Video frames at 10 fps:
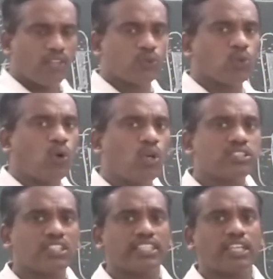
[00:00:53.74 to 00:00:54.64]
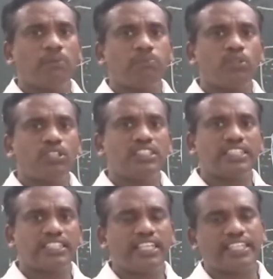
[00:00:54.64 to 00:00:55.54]
Those
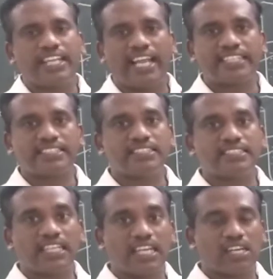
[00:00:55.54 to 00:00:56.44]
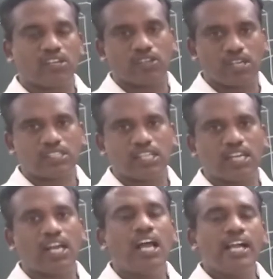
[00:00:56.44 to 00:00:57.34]
decomposition reactions are under
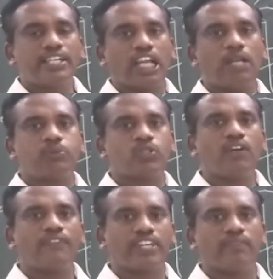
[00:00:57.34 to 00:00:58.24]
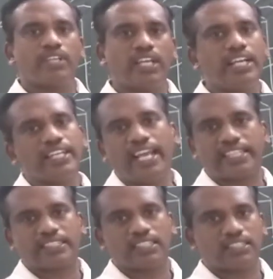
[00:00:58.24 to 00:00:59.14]
the types of chemical
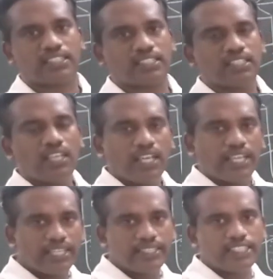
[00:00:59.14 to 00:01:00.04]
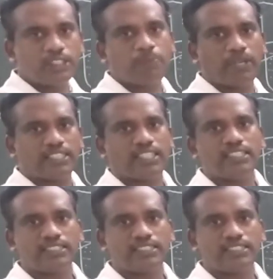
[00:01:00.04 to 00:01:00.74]
reactions. In this present